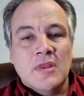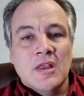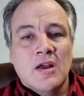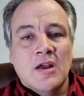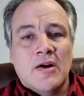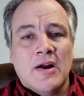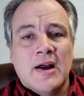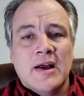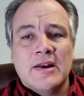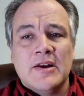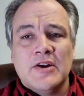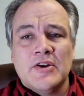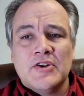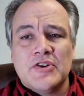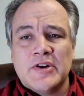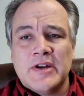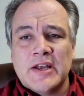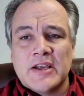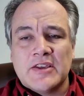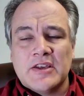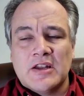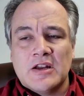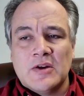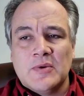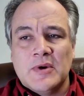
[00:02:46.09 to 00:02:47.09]
All right, here's your
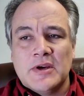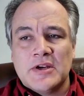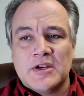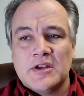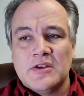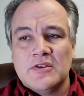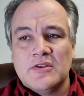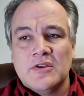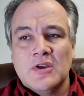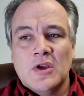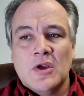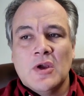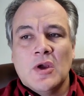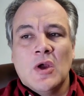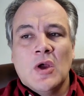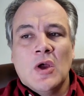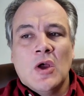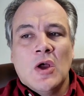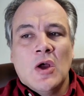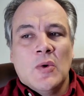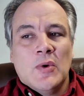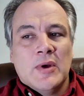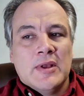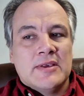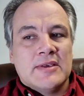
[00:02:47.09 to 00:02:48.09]
next set of questions.
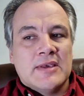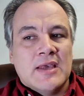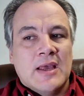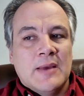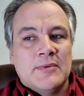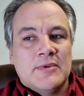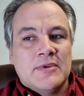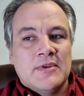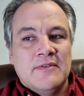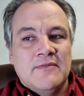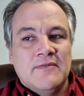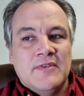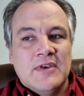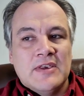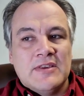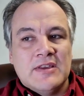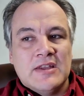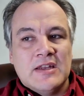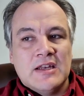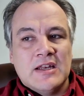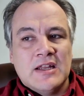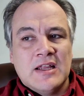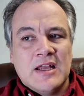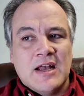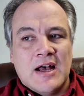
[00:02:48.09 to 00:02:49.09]
When Samson
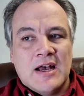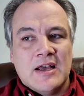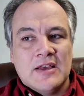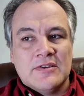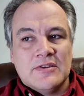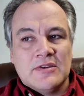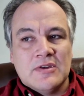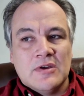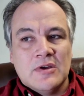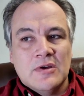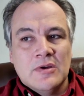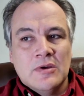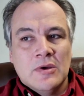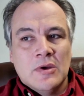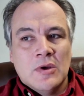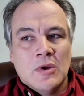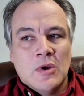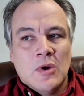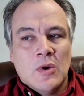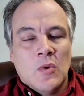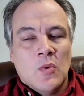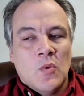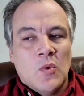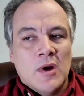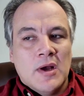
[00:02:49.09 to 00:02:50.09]
visited Gaza,
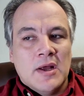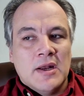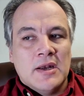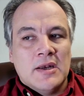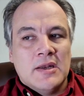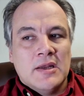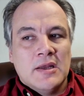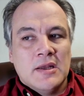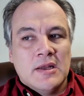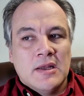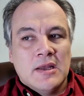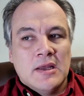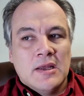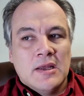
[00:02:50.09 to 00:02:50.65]
what